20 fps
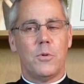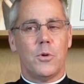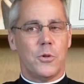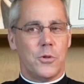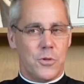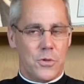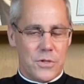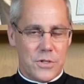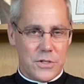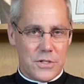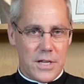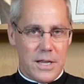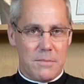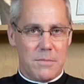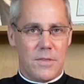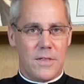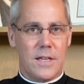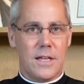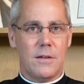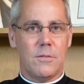We'll do the same
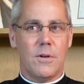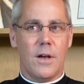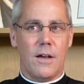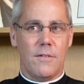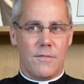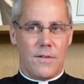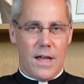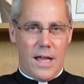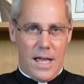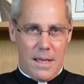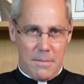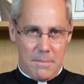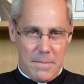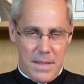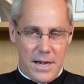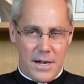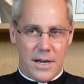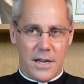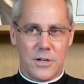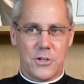thing. We'll have
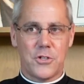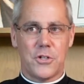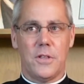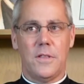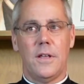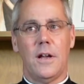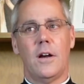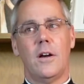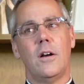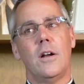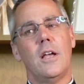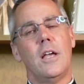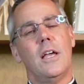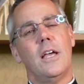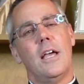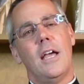benediction there.